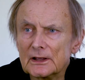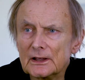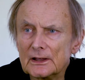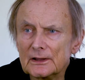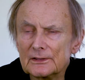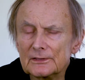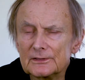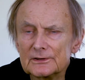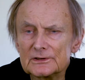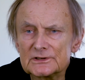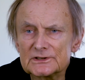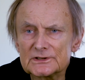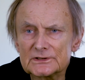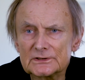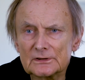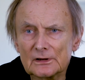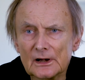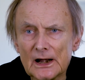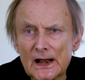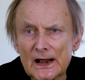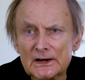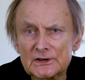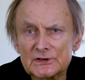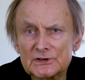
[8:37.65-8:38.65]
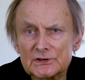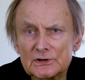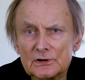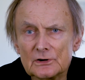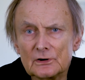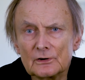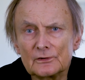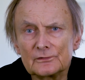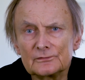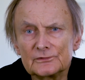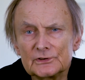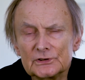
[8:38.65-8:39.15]
and the structure
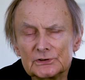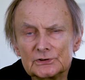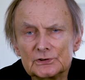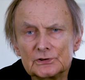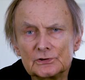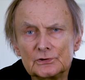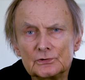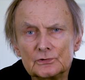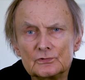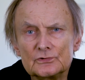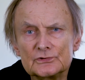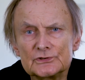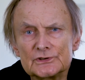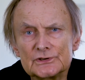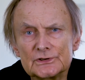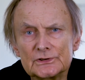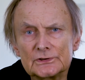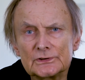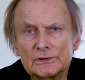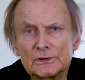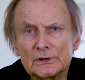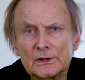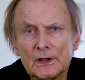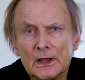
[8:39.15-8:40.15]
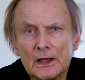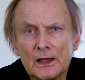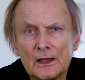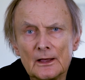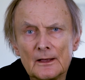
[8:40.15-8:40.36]
of the delusion